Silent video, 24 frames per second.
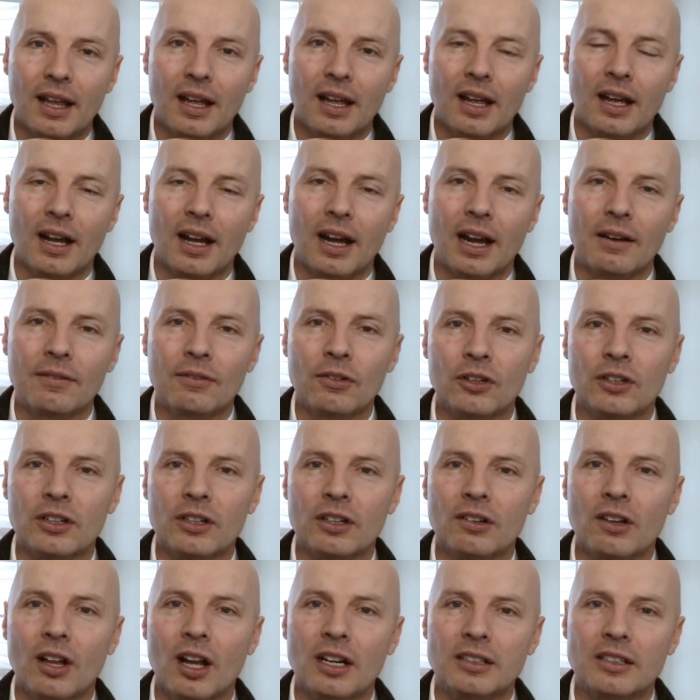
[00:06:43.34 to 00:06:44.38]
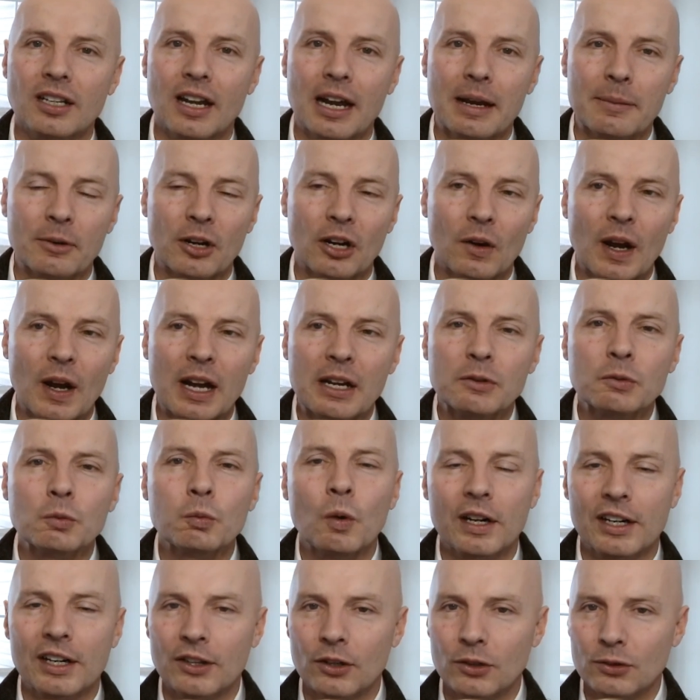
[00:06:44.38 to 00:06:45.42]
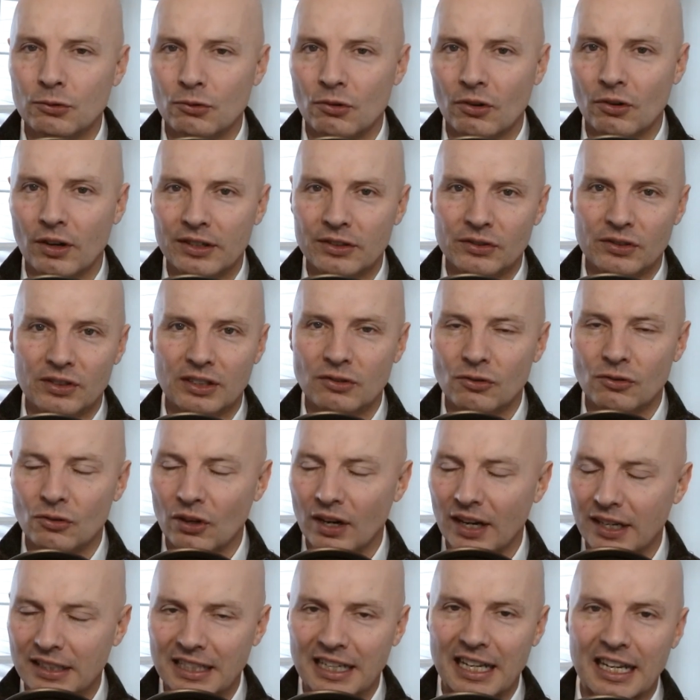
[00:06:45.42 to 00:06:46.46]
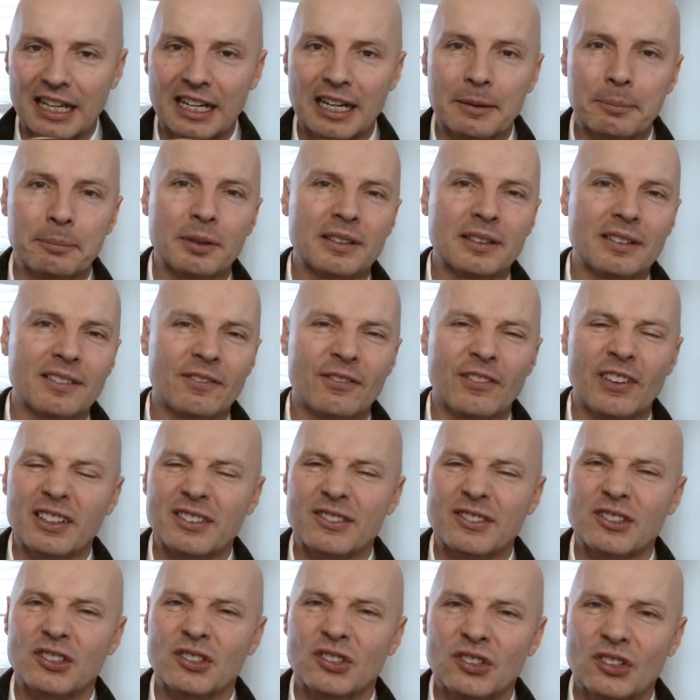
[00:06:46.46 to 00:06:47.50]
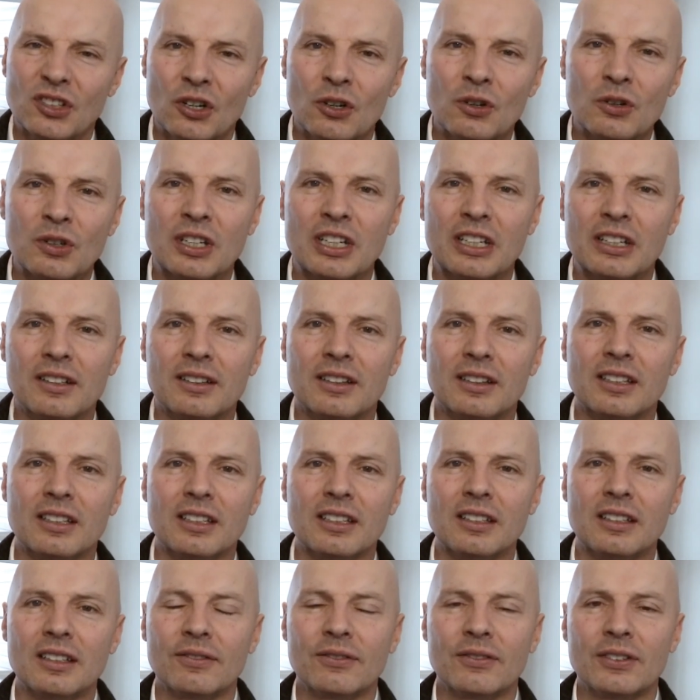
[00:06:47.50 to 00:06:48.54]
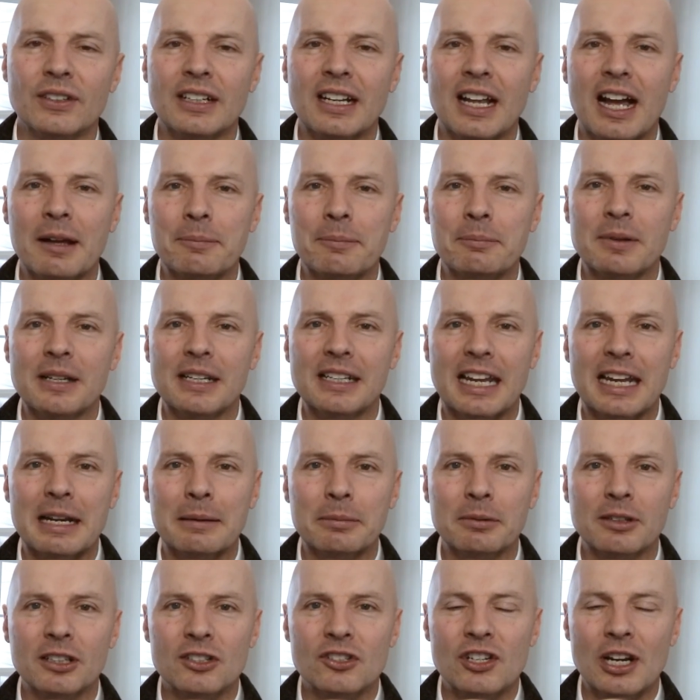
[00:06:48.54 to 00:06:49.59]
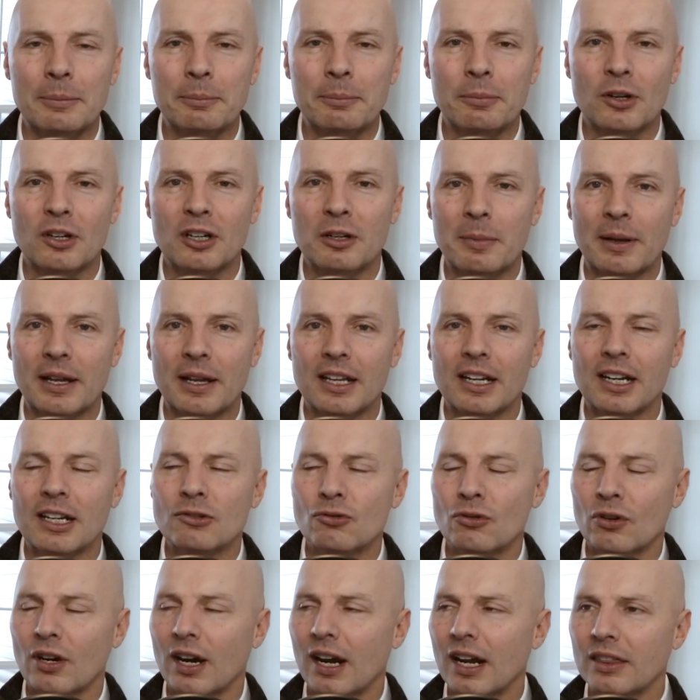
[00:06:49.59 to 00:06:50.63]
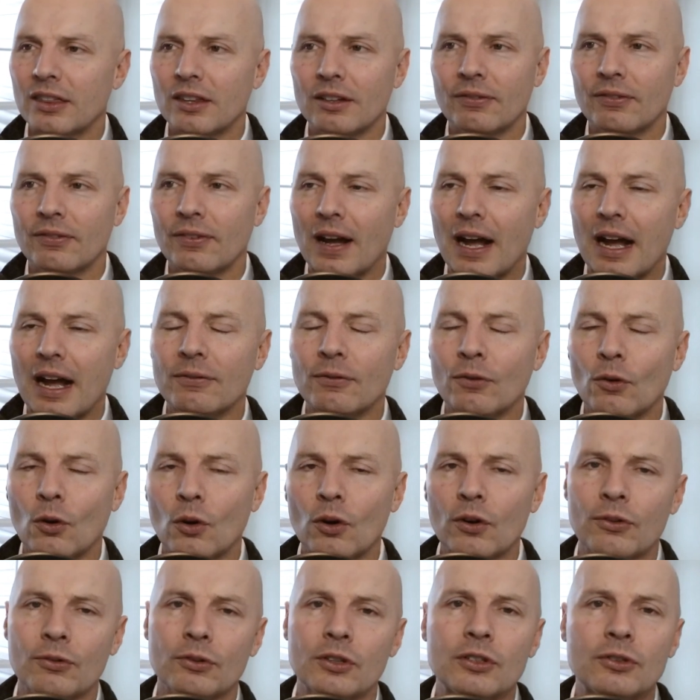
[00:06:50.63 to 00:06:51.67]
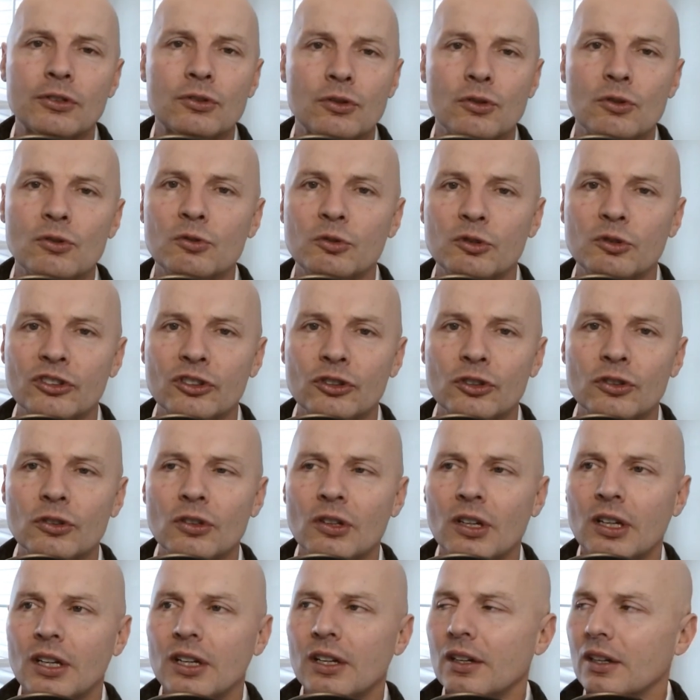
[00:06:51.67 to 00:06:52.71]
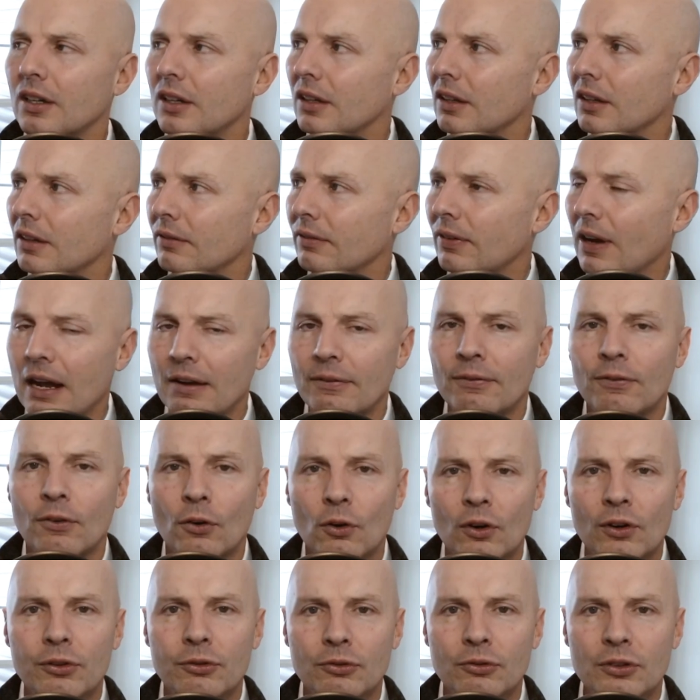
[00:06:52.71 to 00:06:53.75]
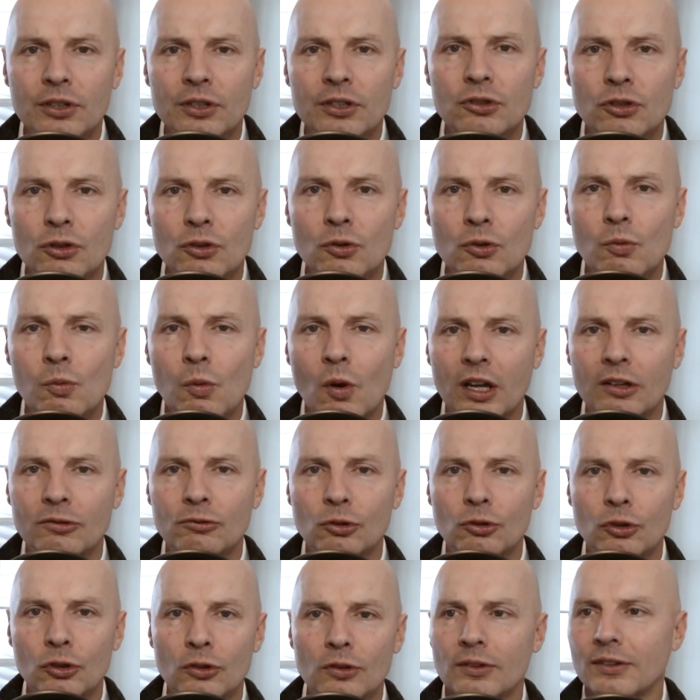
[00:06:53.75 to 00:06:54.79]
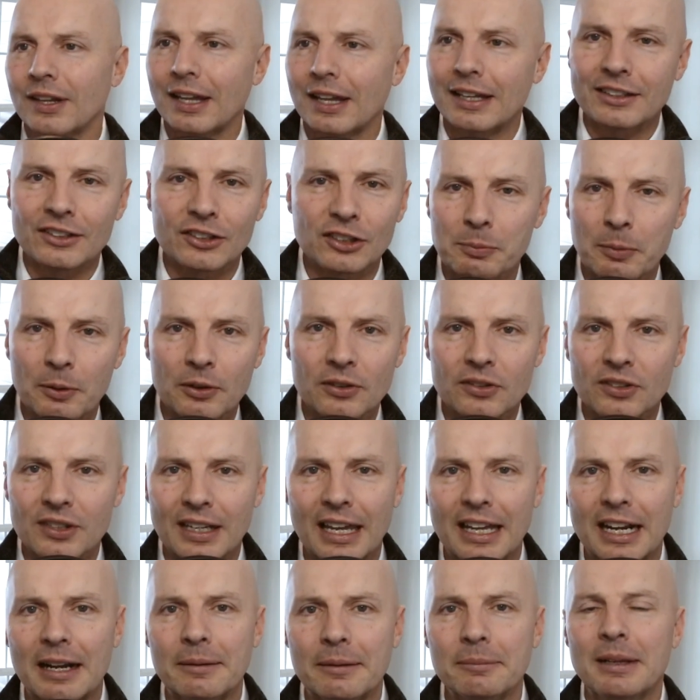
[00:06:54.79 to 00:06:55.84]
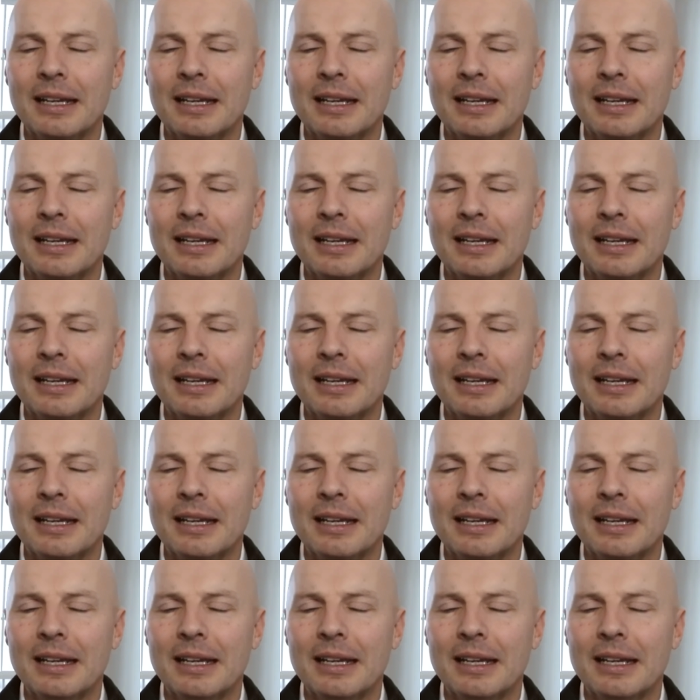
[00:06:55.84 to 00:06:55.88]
I've learned a long time ago. I was one of those grinders that tried to get up and felt so guilty for not being able to jump out of bed. I tried the 5, 4, 3, 2 rule, 5, 4, 3, 2, 1 rule, and then you're supposed to get up.